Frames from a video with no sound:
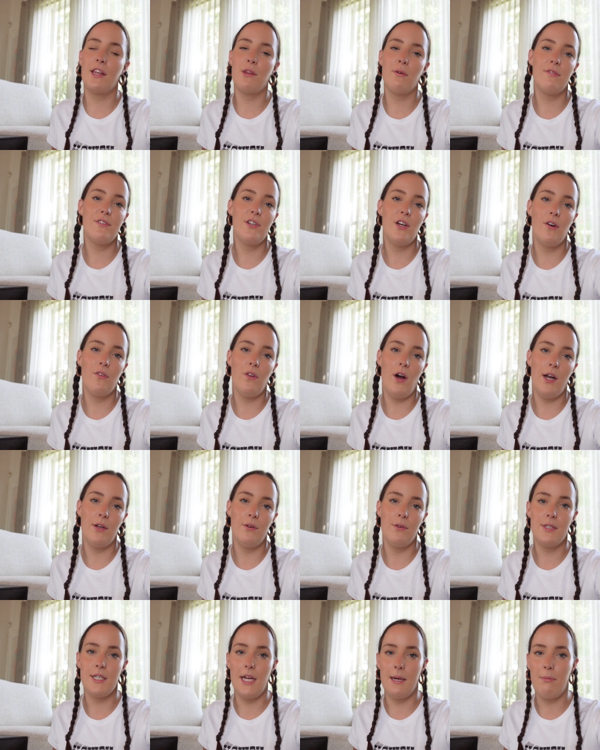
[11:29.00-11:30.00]
feel like thrifting online
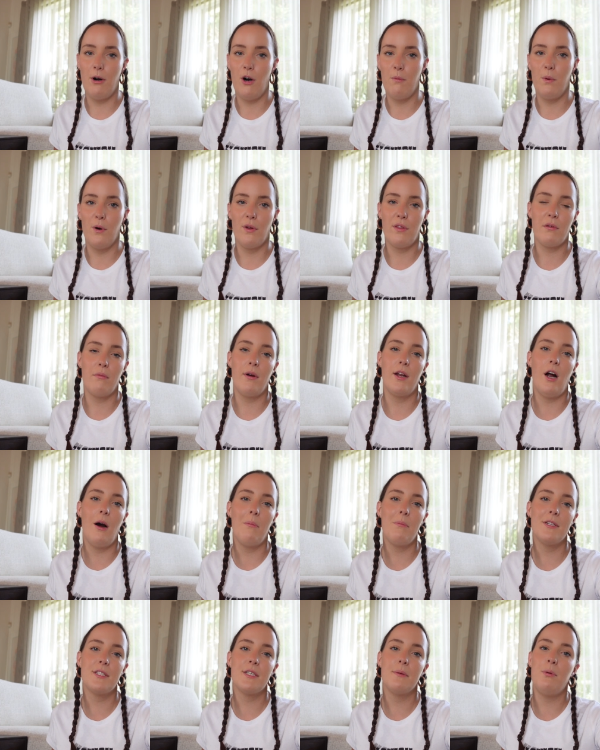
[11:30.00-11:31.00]
on Depop or
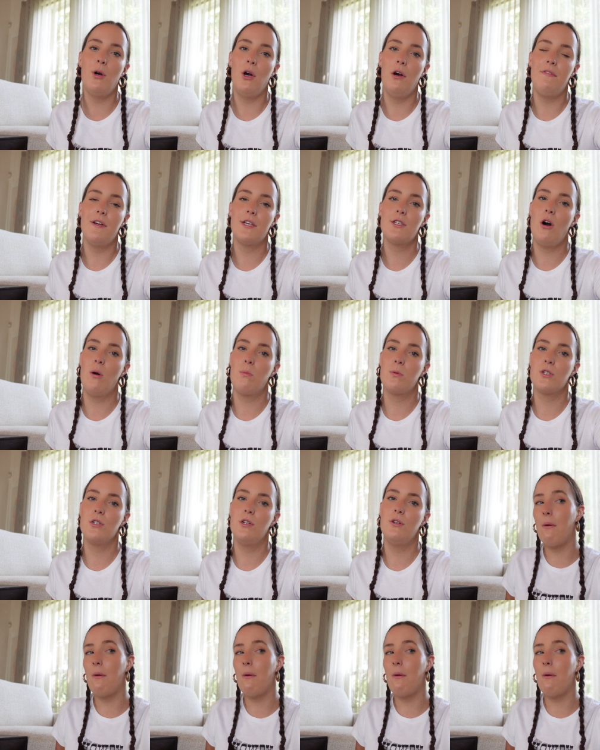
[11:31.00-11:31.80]
ThreadUp is a perfect option.